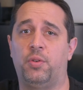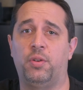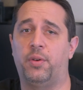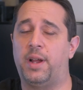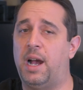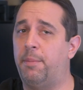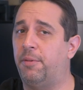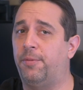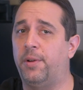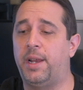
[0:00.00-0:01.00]
You can go to Harbor
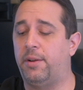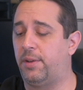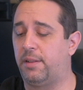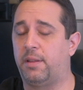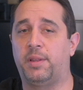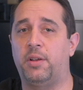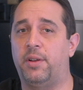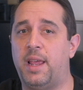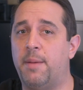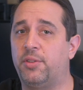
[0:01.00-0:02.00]
Freight or get something
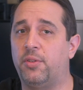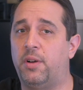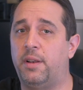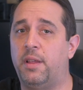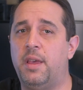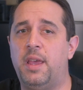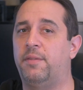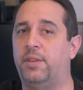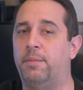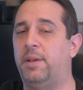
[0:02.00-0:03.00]
on Amazon.
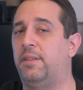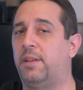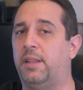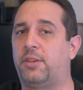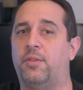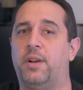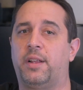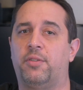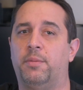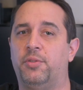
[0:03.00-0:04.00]
For the basic electronic
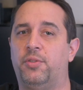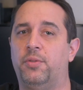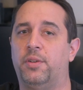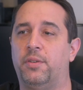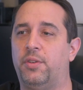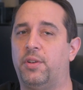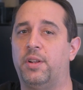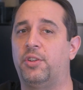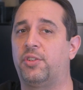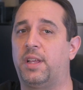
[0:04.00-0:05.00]
troubleshooter, you
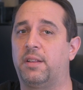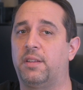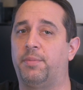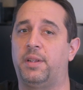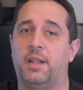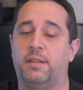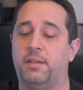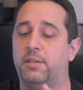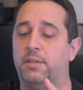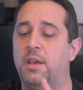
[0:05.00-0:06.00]
can just get something that
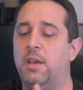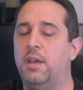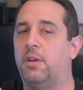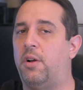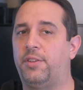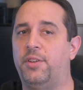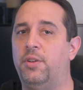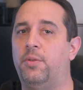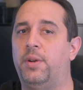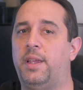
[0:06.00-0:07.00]
does
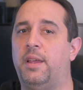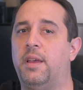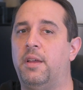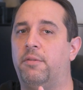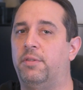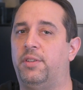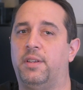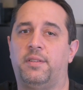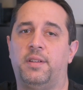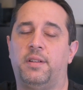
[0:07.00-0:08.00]
continuity,
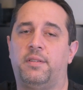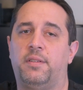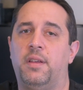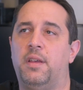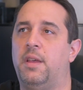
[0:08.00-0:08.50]
resistance,